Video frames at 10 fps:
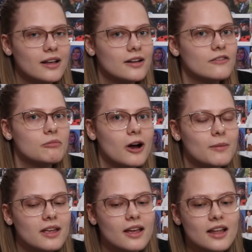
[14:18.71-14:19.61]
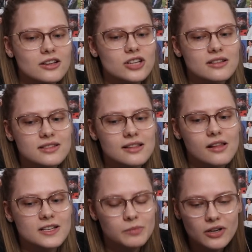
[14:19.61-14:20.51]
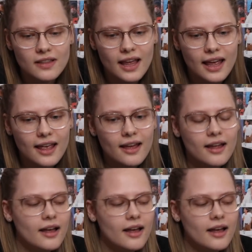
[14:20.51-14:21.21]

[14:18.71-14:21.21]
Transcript: of Barbie and Chelsea The Lost Birthday,